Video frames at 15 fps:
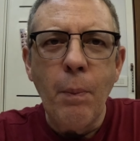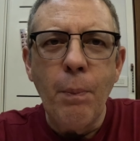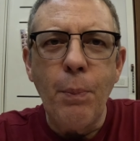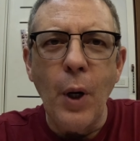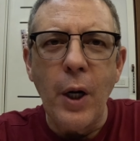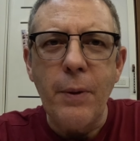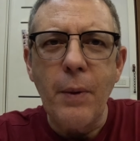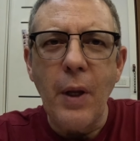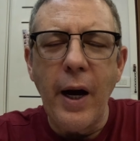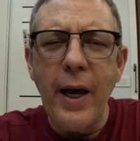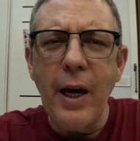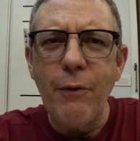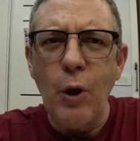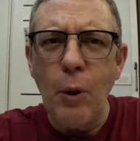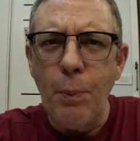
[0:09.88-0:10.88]
but I
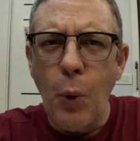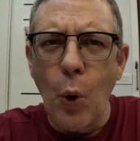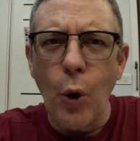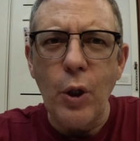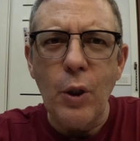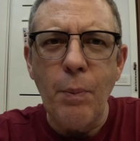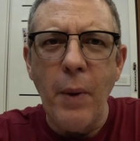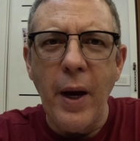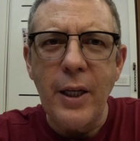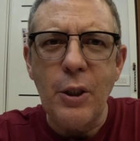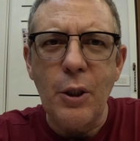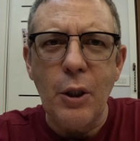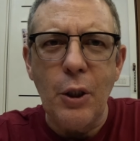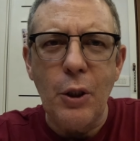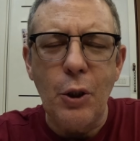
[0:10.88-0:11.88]
have an important
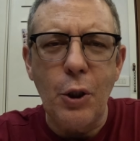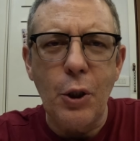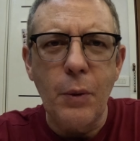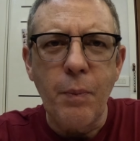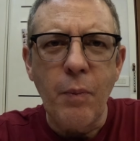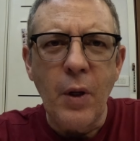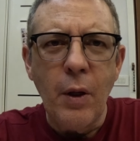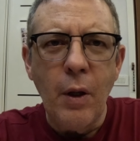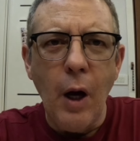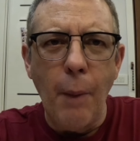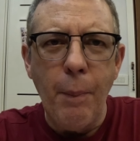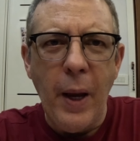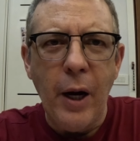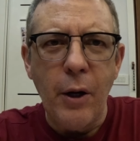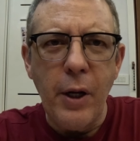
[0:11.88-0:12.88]
message
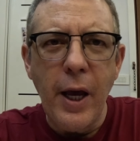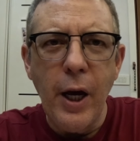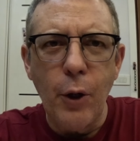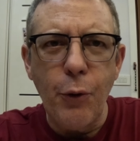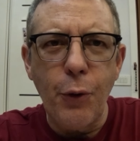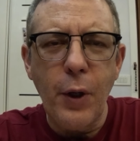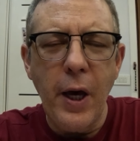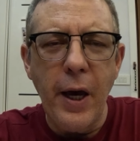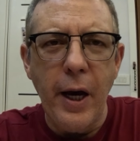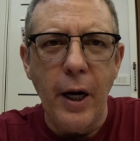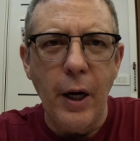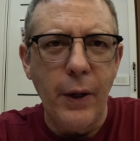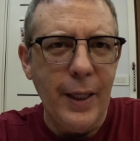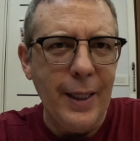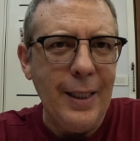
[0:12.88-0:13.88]
about
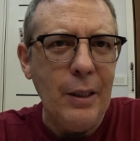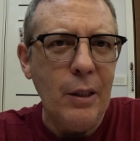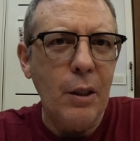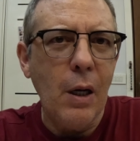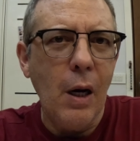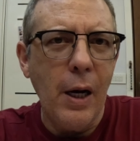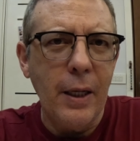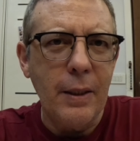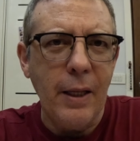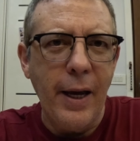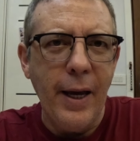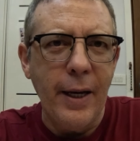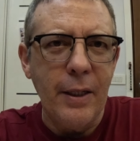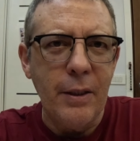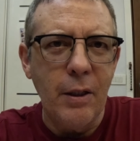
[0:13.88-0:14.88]
healthcare in
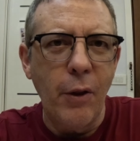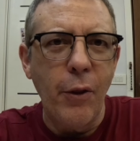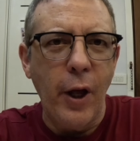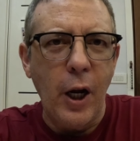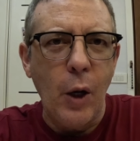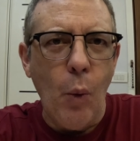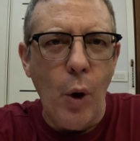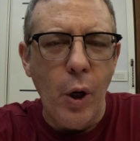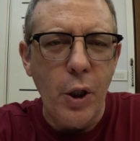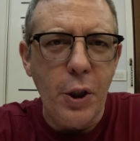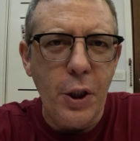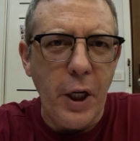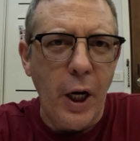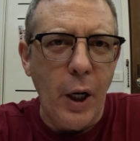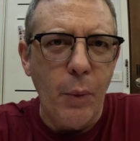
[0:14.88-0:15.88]
Thailand that I want to
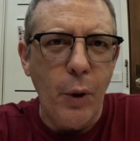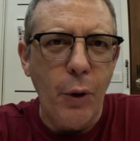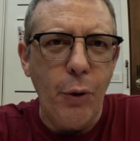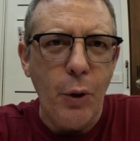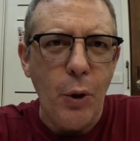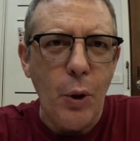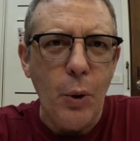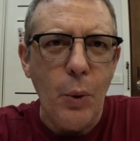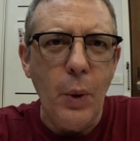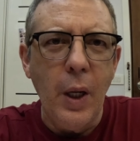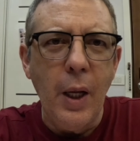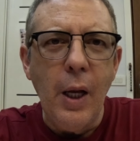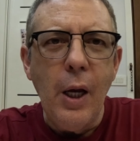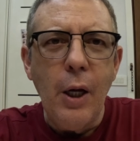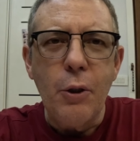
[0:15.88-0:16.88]
share with you,
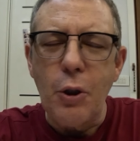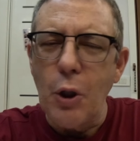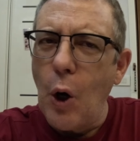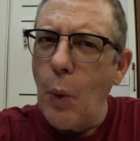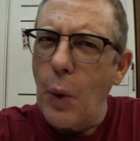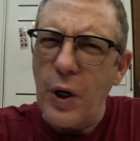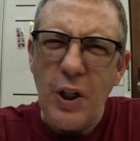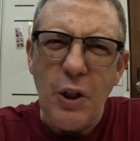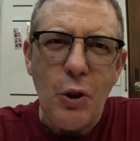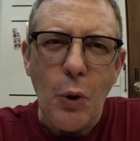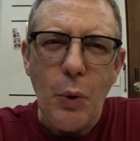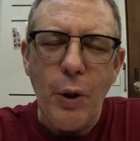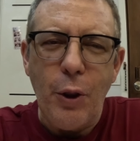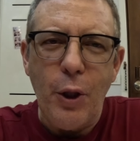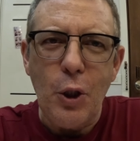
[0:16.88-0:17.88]
so we're going to
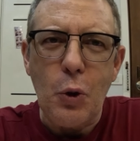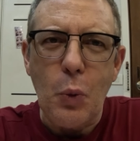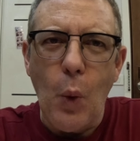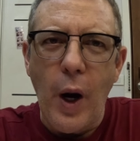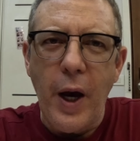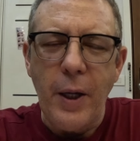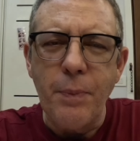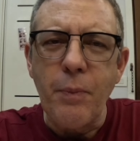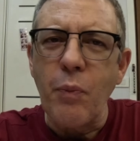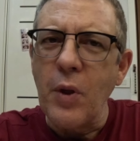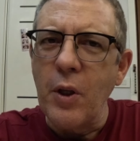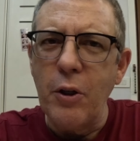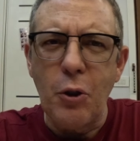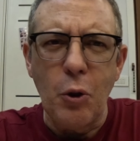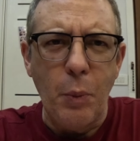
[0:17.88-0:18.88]
do it this way.
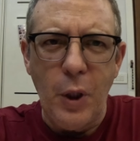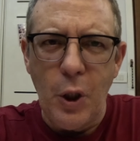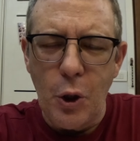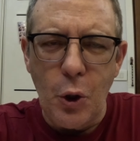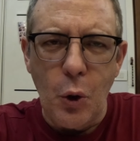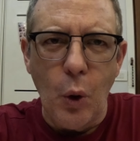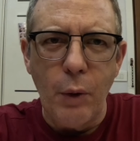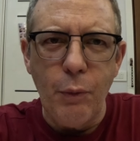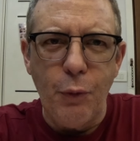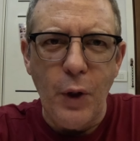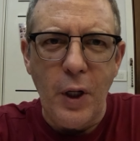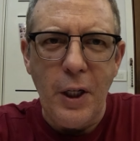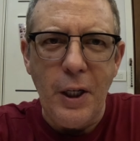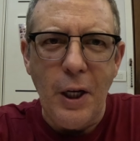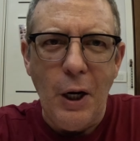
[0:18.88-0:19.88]
This will be a short
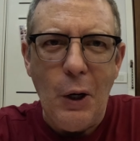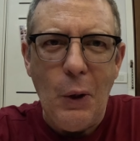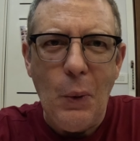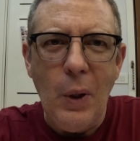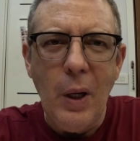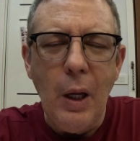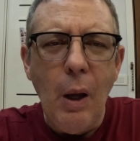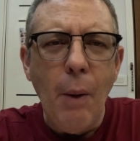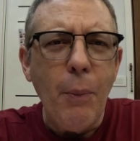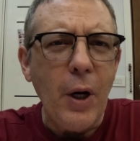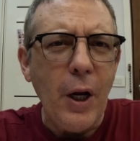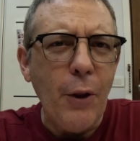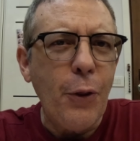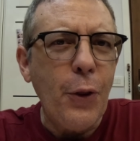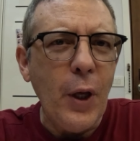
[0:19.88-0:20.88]
video, but
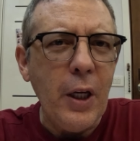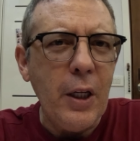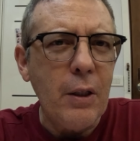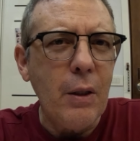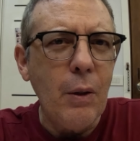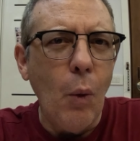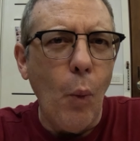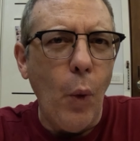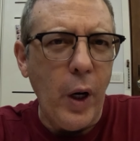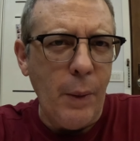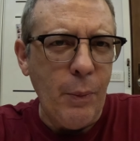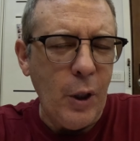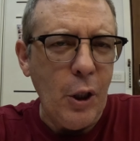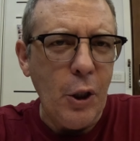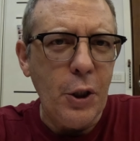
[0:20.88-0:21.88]
I think what I'm
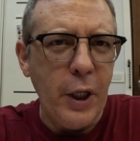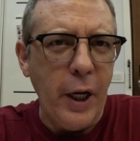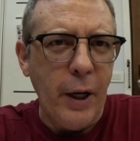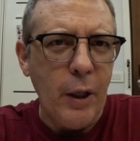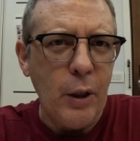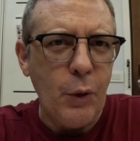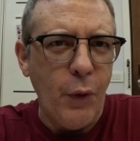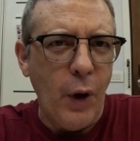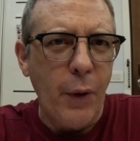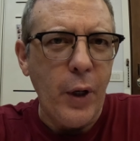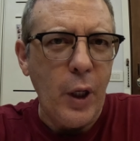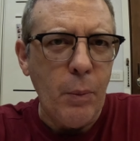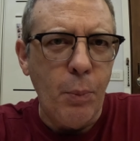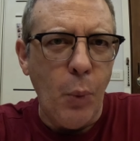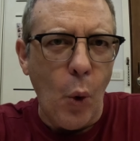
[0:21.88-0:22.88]
going to share is very
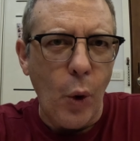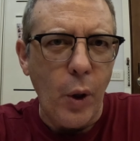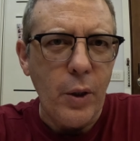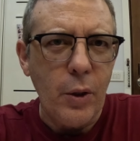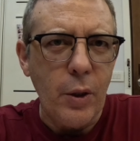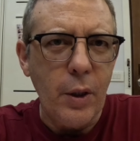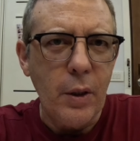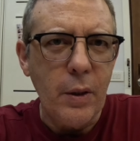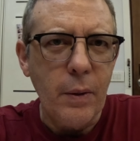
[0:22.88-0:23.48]
important.